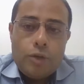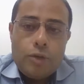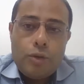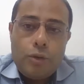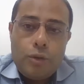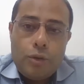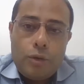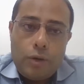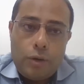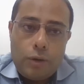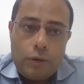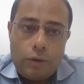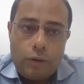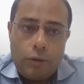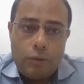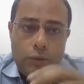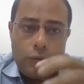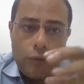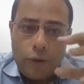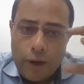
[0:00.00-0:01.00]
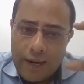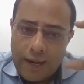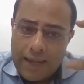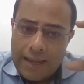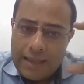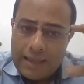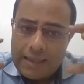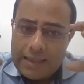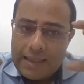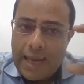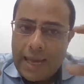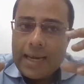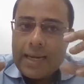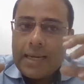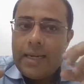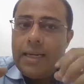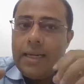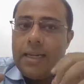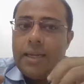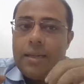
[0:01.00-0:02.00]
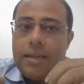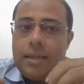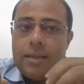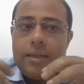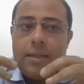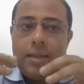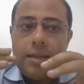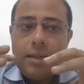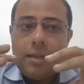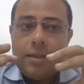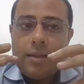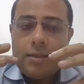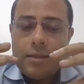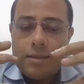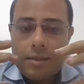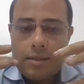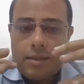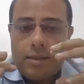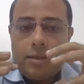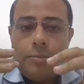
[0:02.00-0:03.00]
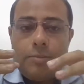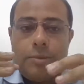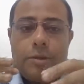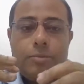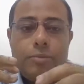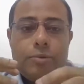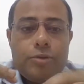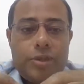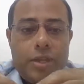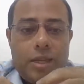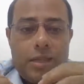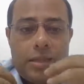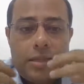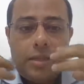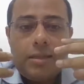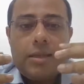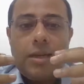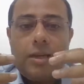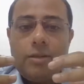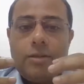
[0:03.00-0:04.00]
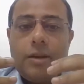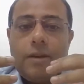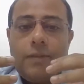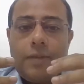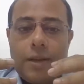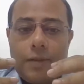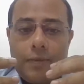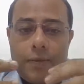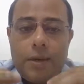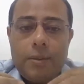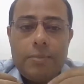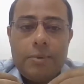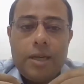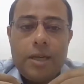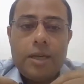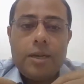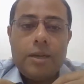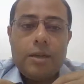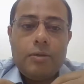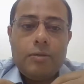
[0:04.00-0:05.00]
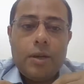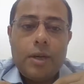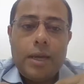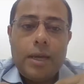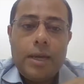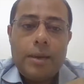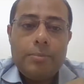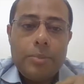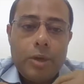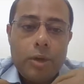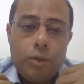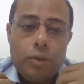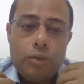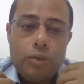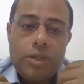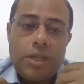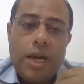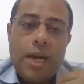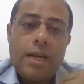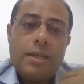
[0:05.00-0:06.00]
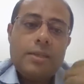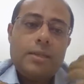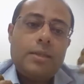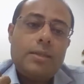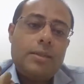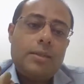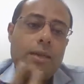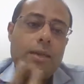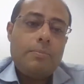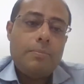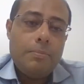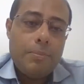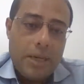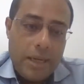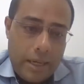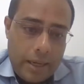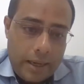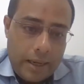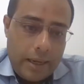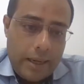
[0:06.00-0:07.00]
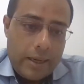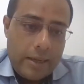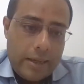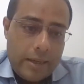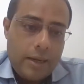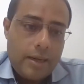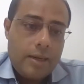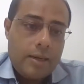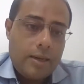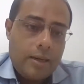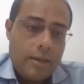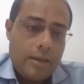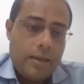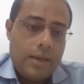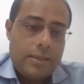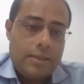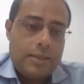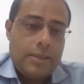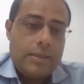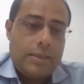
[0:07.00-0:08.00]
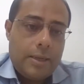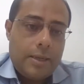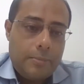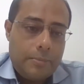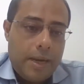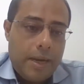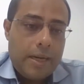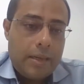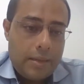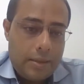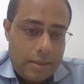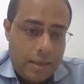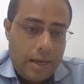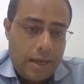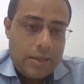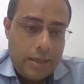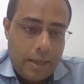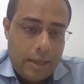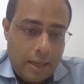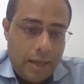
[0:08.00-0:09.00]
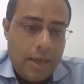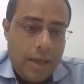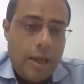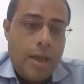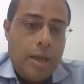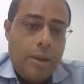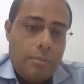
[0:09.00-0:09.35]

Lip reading: So what exactly internally the system and processes that you have developed that you are able to charge the same billing rate that let's say Genpact is charging,